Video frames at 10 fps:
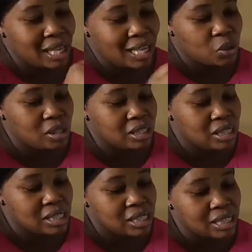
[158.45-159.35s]
Actually,
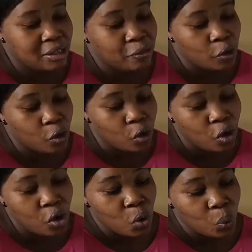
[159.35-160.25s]
this is said
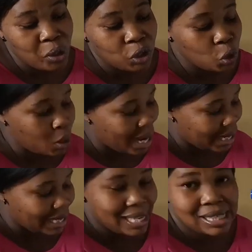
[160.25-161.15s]
for window
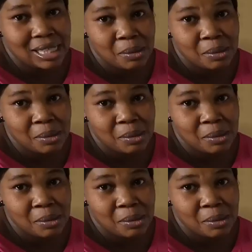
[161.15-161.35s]
and glass.